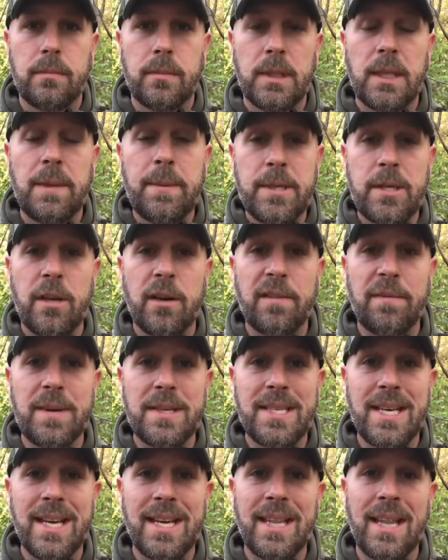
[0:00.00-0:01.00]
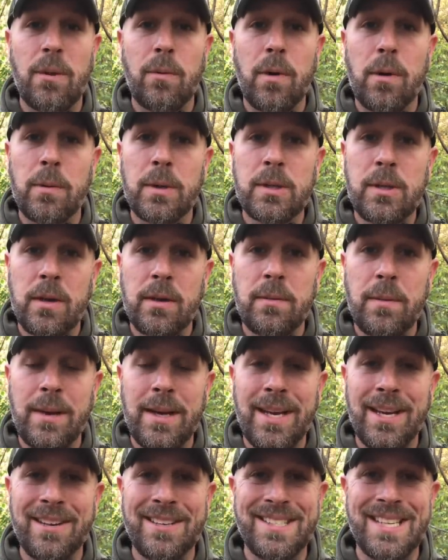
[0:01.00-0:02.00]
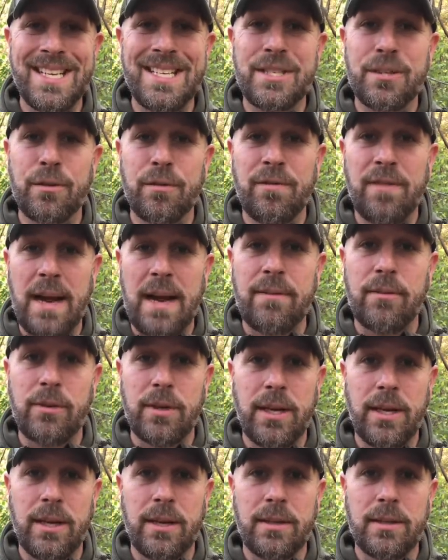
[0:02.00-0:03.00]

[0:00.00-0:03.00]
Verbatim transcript: Let me start off by saying that what we're talking about here is a survival kit.